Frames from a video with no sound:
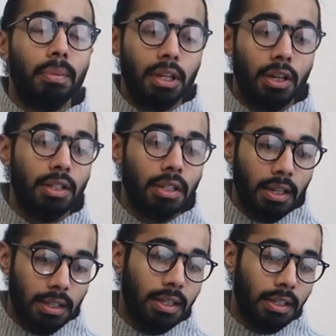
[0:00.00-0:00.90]
because
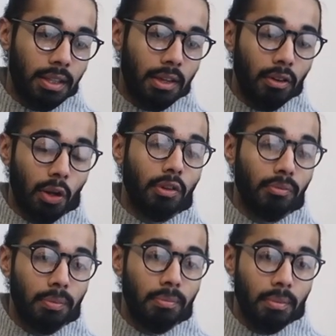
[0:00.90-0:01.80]
I think that there are a lot
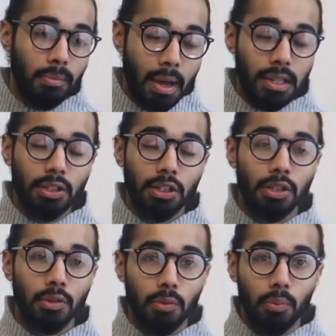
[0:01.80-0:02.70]
of
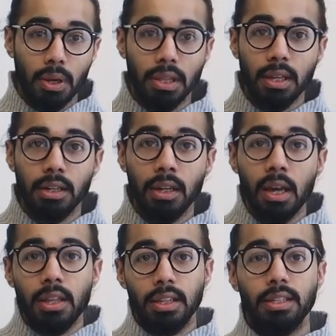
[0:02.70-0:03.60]
messages within
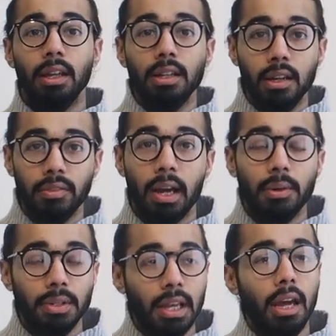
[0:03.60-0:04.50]
The Sun and Her
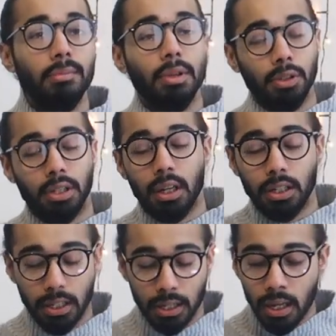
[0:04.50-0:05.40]
Flowers and Milk and
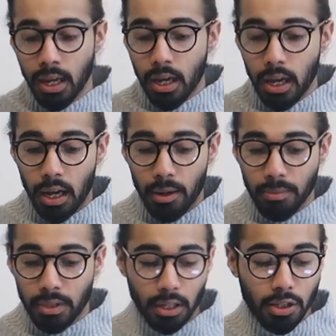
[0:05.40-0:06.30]
Honey
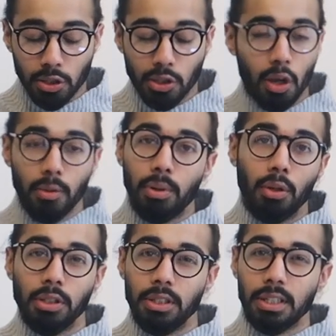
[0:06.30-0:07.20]
that are just so
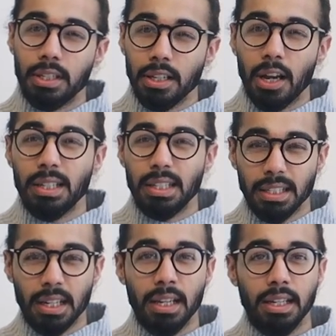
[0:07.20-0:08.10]
important to society
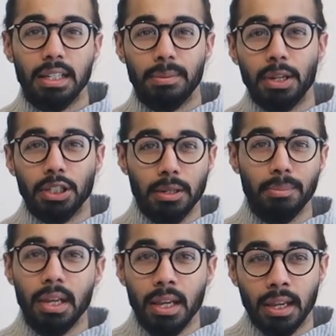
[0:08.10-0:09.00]
today, and especially
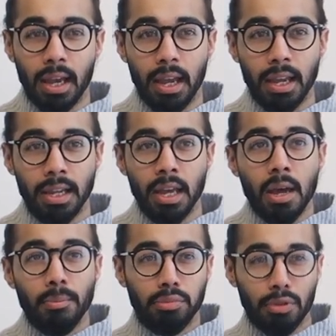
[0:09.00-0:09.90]
being a
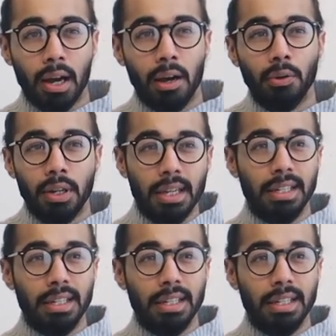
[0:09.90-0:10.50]
brown